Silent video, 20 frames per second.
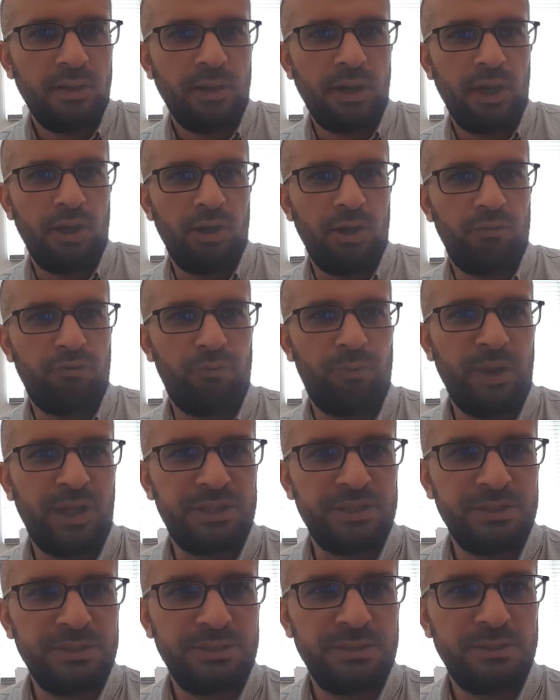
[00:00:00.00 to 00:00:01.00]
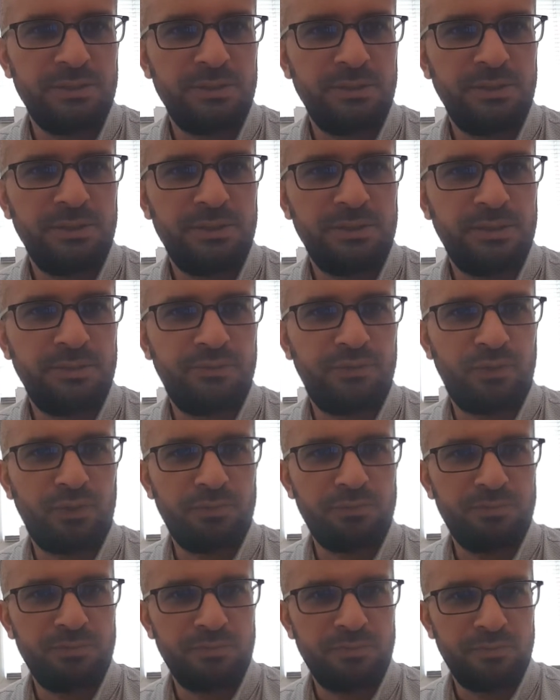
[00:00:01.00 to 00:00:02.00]
Hello everybody, and
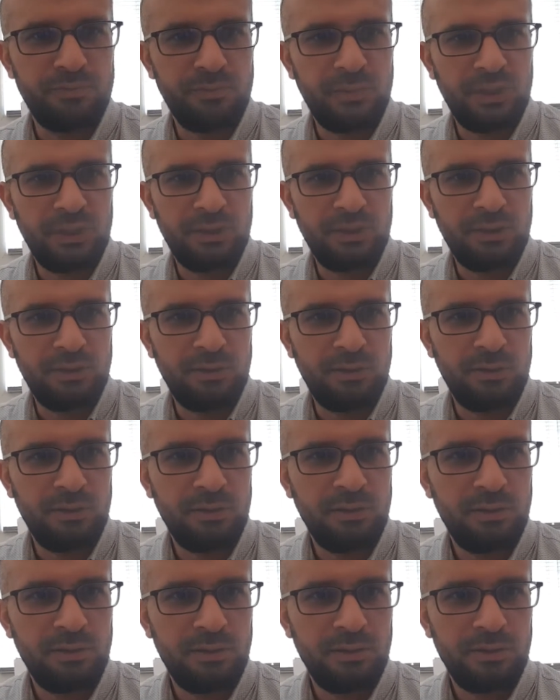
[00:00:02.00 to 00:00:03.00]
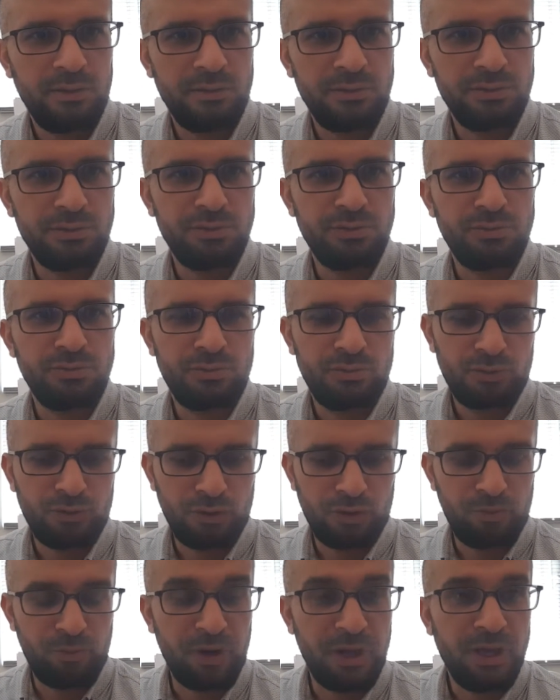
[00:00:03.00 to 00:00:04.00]
from uh,
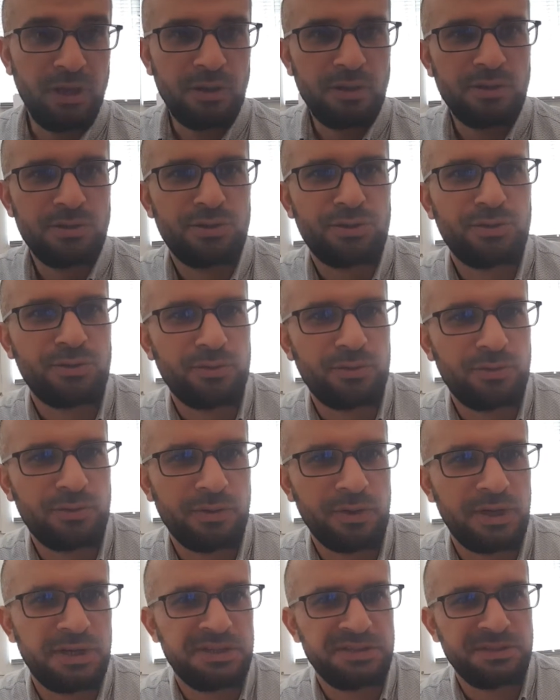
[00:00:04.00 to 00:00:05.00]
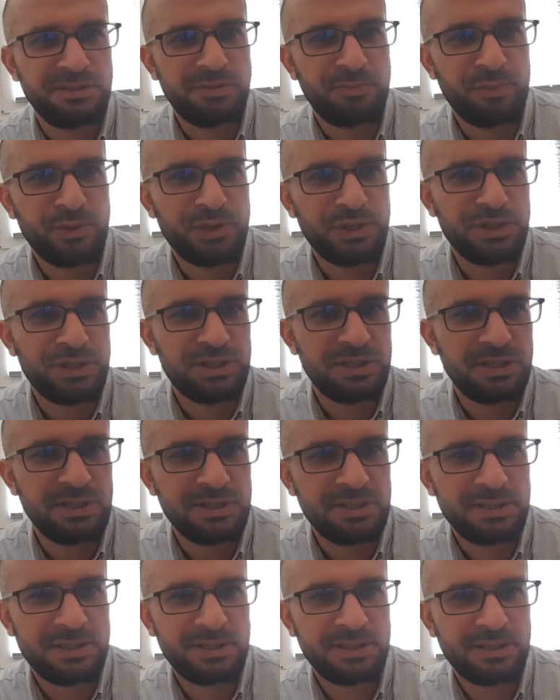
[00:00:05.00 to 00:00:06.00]
Germany. So, and the position
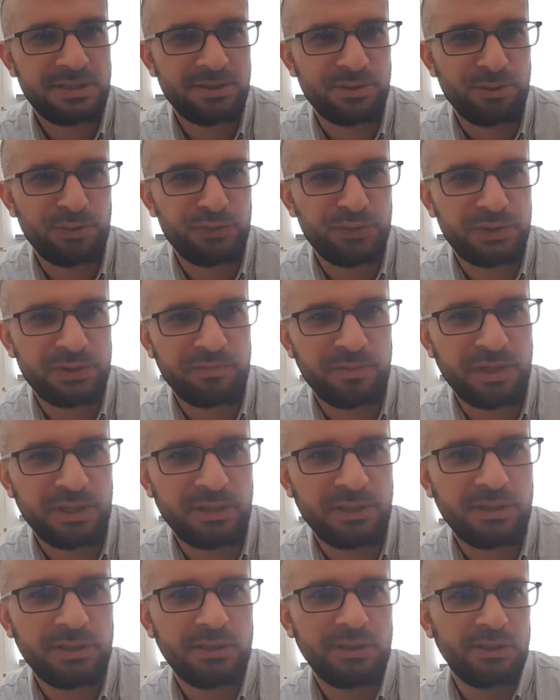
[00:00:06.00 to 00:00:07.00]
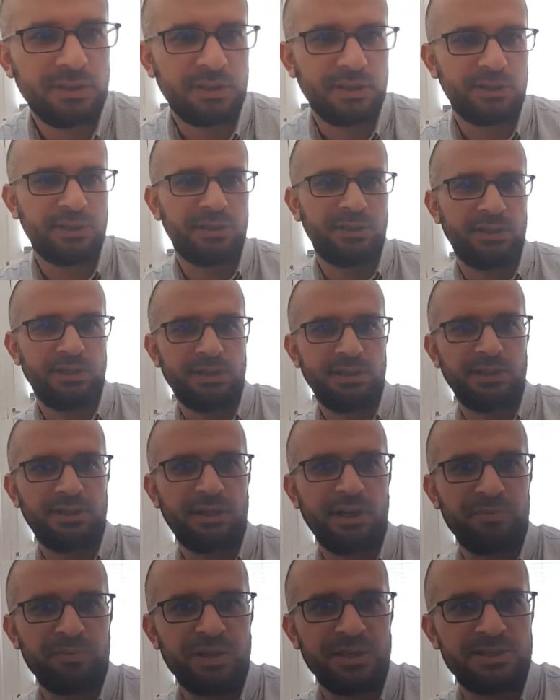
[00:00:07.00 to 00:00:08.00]
is over to my uh,
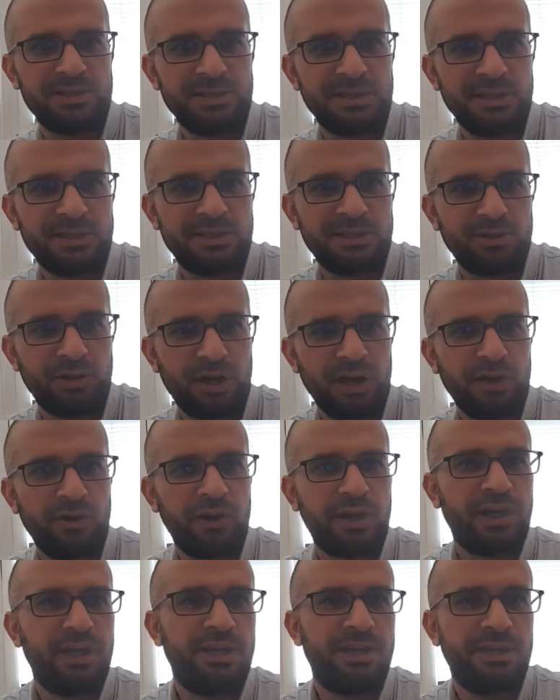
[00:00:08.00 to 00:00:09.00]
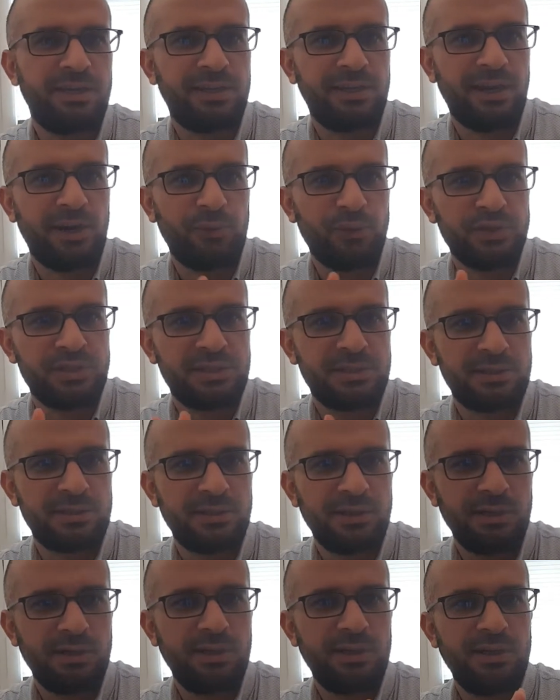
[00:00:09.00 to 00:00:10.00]
camera That's okay. Okay, now it's
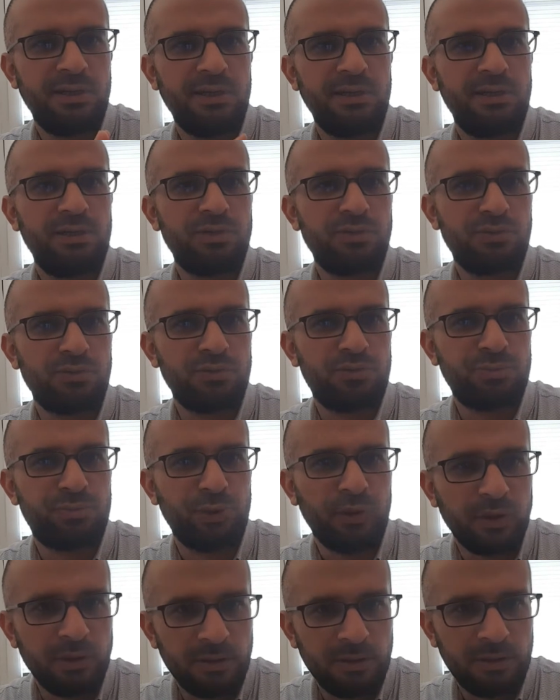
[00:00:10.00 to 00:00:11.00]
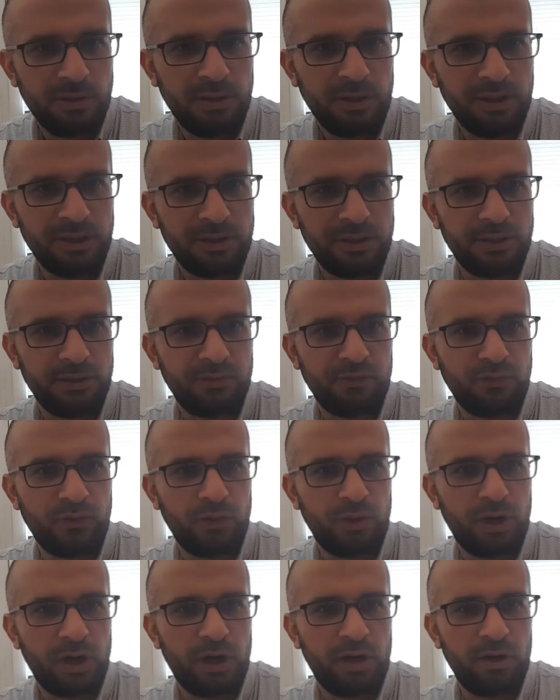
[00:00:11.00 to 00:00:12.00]
suitable and
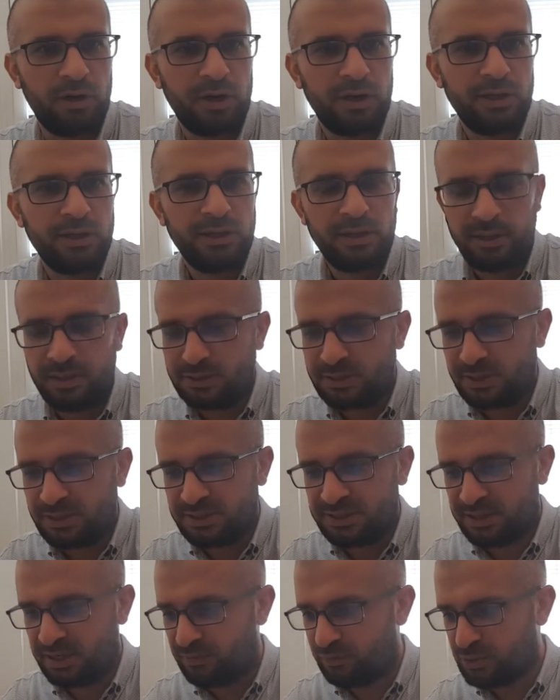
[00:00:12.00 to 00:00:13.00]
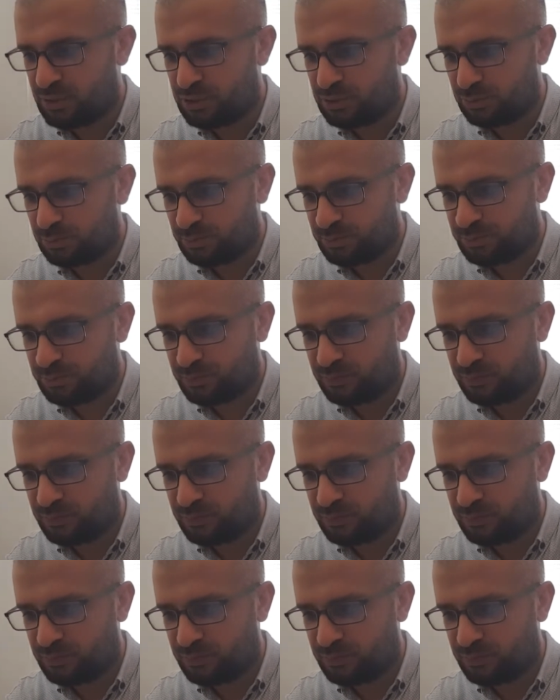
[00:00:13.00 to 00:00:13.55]
for taking a video.